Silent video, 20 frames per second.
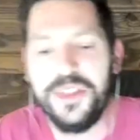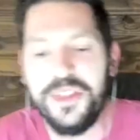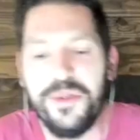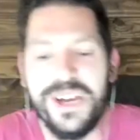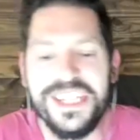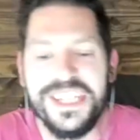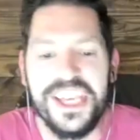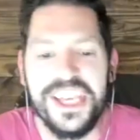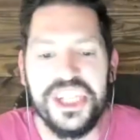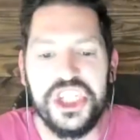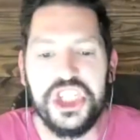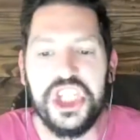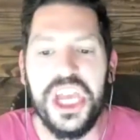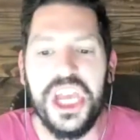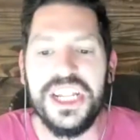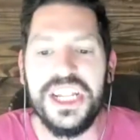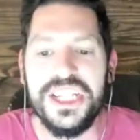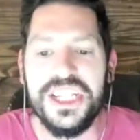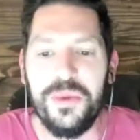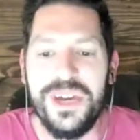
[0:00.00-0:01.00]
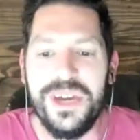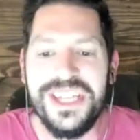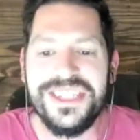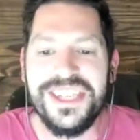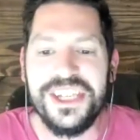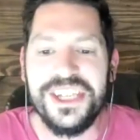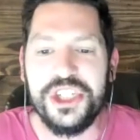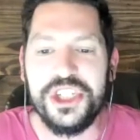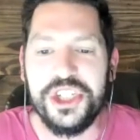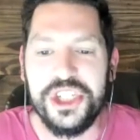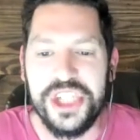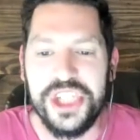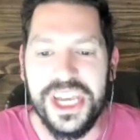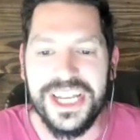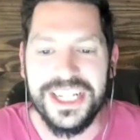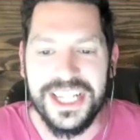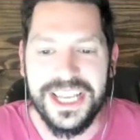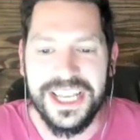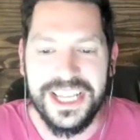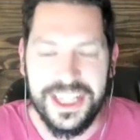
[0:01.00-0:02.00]
way that shit, the way it says
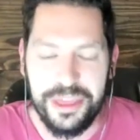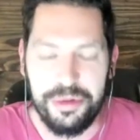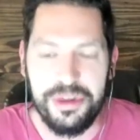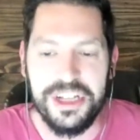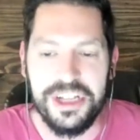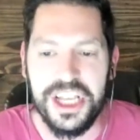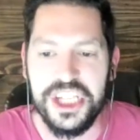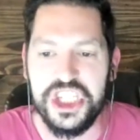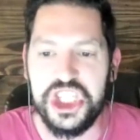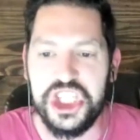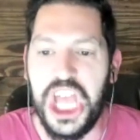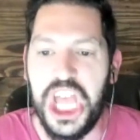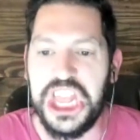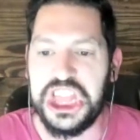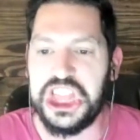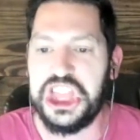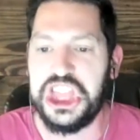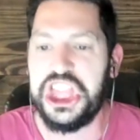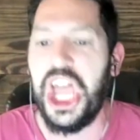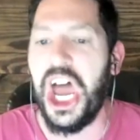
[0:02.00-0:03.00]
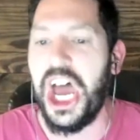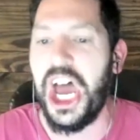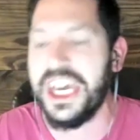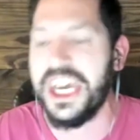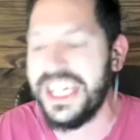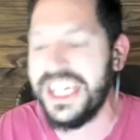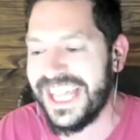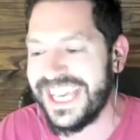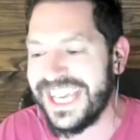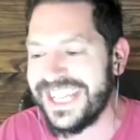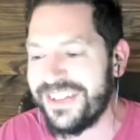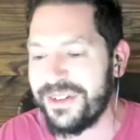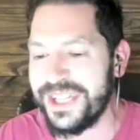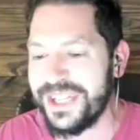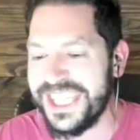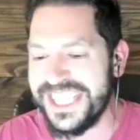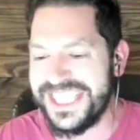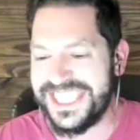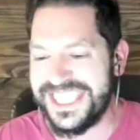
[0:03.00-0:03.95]
shit, like three days shit. Pop, yeah, like, yeah, oh yeah,